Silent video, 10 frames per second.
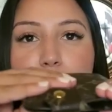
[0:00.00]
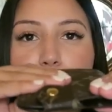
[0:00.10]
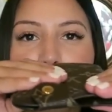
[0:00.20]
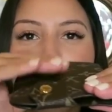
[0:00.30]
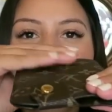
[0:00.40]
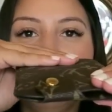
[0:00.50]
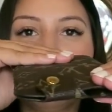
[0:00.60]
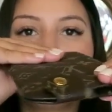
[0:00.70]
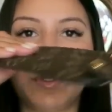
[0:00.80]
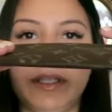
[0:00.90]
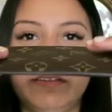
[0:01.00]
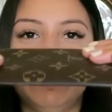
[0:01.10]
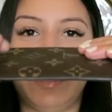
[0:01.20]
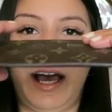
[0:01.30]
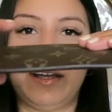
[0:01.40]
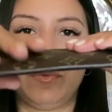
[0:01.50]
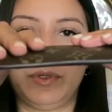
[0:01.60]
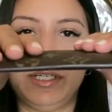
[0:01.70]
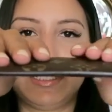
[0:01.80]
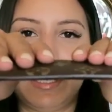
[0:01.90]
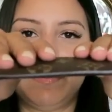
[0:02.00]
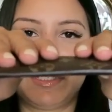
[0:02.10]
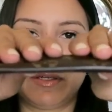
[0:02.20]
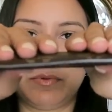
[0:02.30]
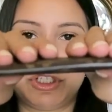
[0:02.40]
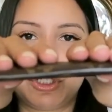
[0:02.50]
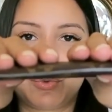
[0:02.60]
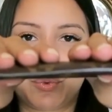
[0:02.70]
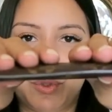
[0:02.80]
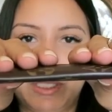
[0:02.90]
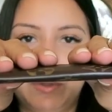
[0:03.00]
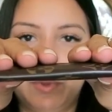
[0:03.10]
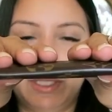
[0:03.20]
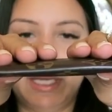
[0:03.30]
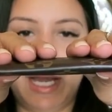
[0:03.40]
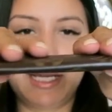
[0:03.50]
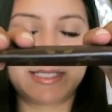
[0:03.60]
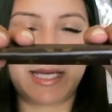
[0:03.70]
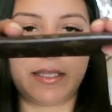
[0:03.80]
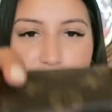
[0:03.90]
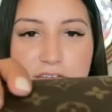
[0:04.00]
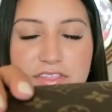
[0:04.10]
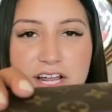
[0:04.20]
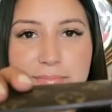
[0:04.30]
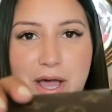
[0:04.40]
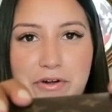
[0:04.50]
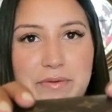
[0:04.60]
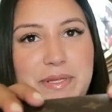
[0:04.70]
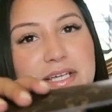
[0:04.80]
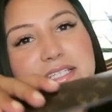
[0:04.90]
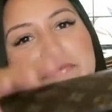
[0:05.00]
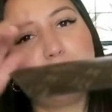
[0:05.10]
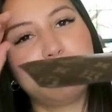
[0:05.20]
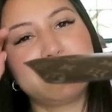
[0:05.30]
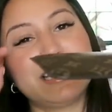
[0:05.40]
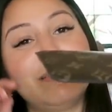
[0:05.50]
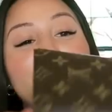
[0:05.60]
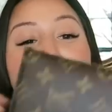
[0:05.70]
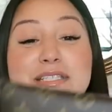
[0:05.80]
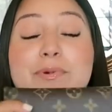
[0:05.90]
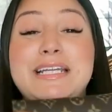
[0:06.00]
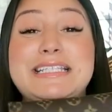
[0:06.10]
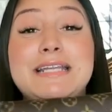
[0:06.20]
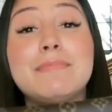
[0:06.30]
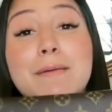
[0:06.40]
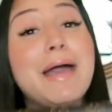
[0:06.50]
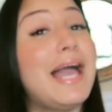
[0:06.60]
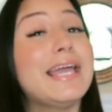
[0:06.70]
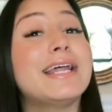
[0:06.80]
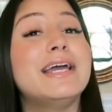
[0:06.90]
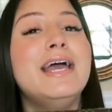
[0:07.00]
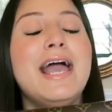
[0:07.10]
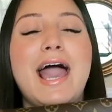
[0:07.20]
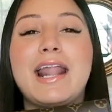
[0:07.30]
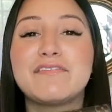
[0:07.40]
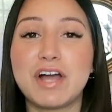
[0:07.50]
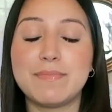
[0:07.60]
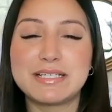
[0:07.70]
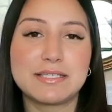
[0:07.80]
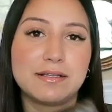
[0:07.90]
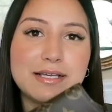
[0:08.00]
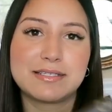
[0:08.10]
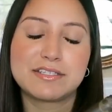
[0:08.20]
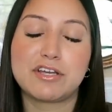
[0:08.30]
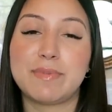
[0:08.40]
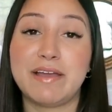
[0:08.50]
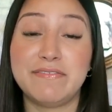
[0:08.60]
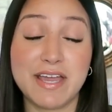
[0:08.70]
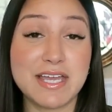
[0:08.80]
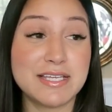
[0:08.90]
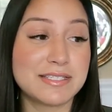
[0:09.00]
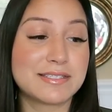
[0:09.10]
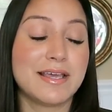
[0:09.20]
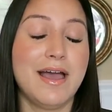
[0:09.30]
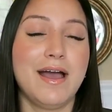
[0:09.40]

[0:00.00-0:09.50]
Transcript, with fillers: really, really flat when it's empty, which is really, really nice. I love that about it because even when it's in when it's in my bag and I and I've got my sunglasses on my face,